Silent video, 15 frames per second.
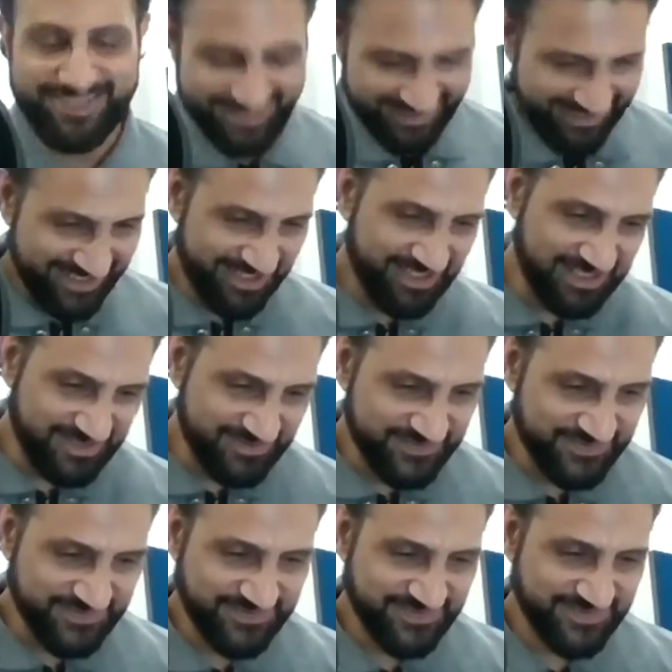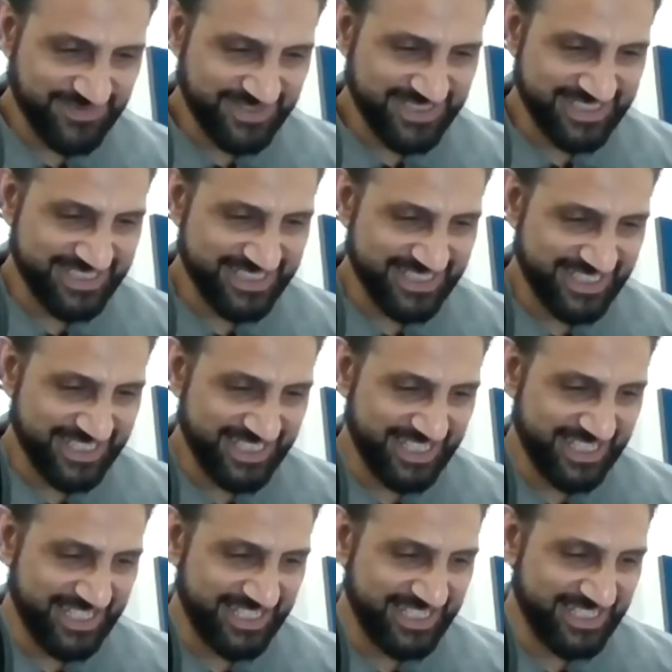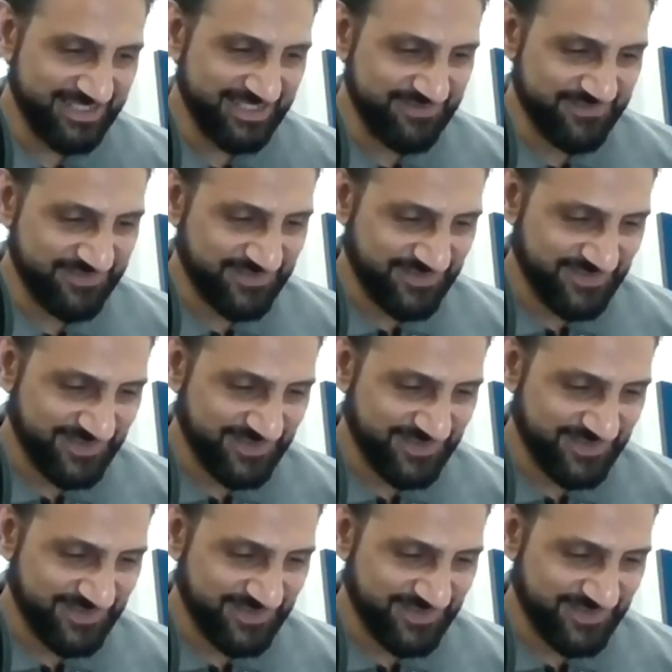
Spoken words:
You are a star and a diva. You can be as